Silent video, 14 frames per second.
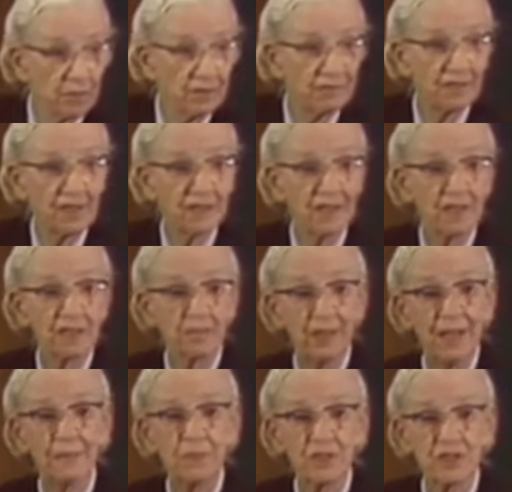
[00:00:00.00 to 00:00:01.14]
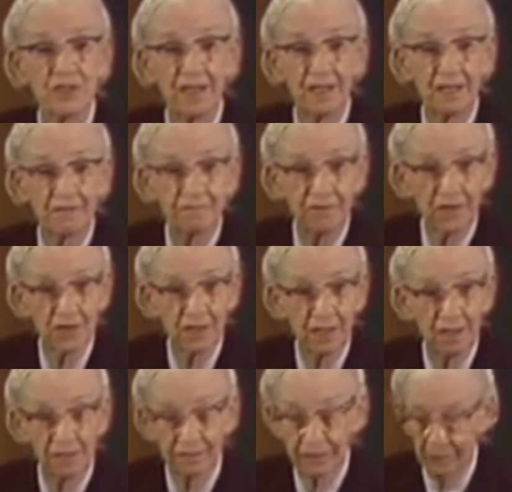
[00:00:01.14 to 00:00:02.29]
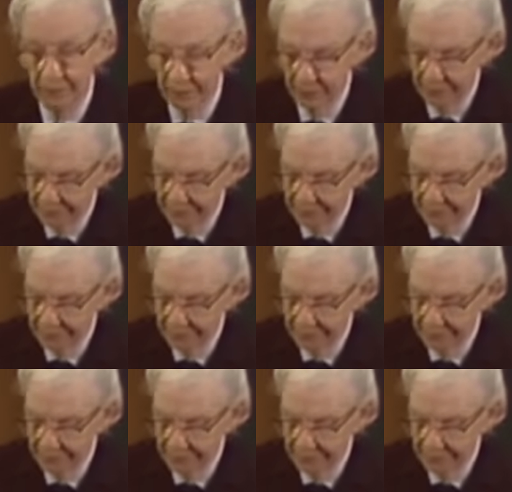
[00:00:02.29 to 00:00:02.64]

be filling out the papers to get our first hour of computer